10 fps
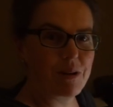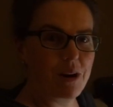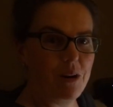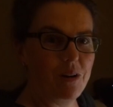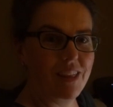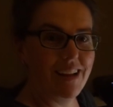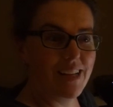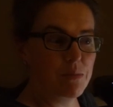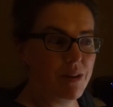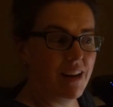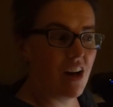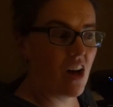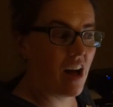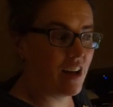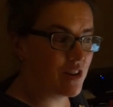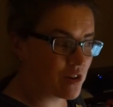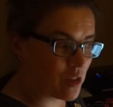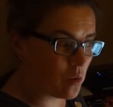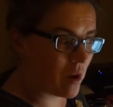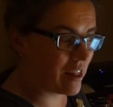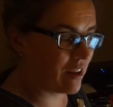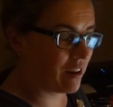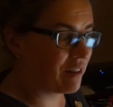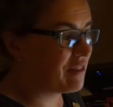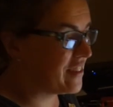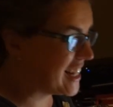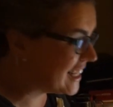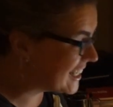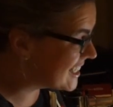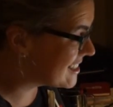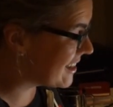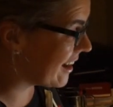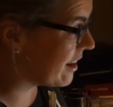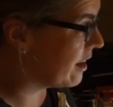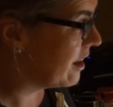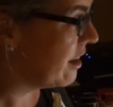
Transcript: Pro that has been under the weather, feeling sick